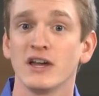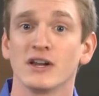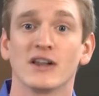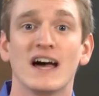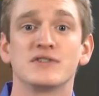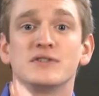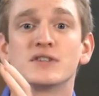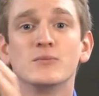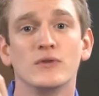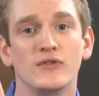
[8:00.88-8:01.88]
It allows you
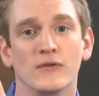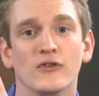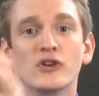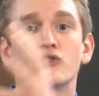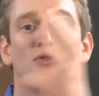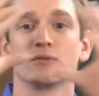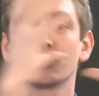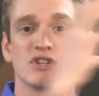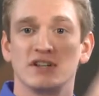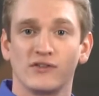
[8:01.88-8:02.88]
to move your virtual
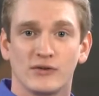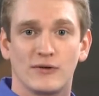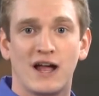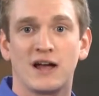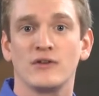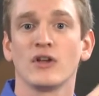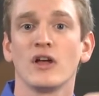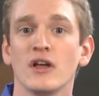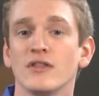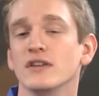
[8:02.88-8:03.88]
machines around
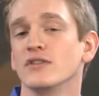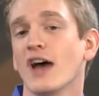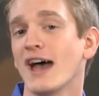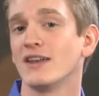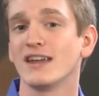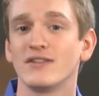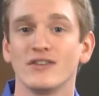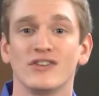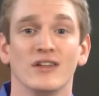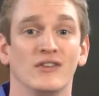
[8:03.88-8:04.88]
the entire data
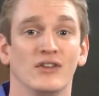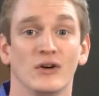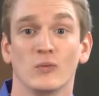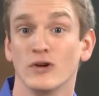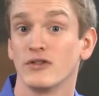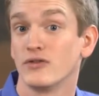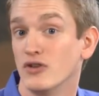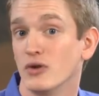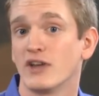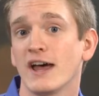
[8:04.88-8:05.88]
center with
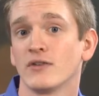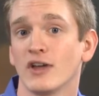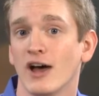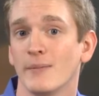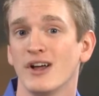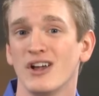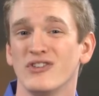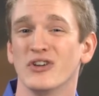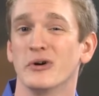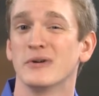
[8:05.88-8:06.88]
no downtime.
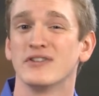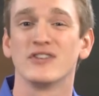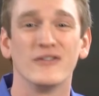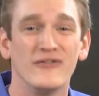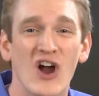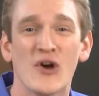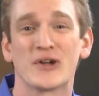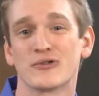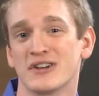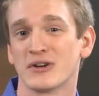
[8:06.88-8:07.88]
So it's a very
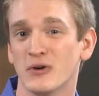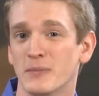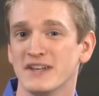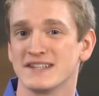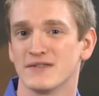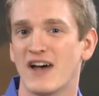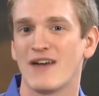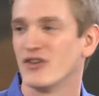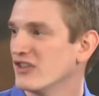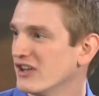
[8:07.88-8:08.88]
critical piece of
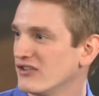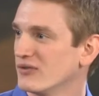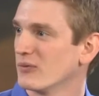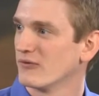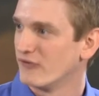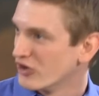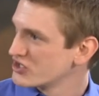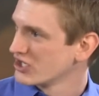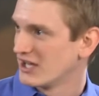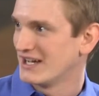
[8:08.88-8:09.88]
having this
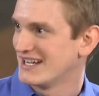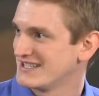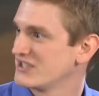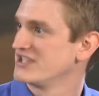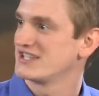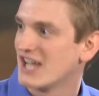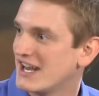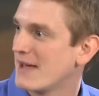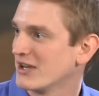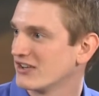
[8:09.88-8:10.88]
virtualized, this
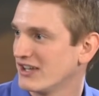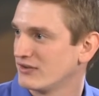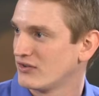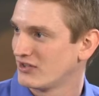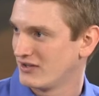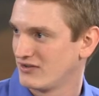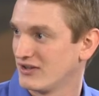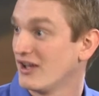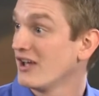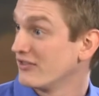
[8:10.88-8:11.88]
dynamic data
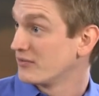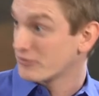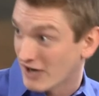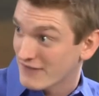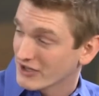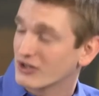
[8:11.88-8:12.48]
center, this private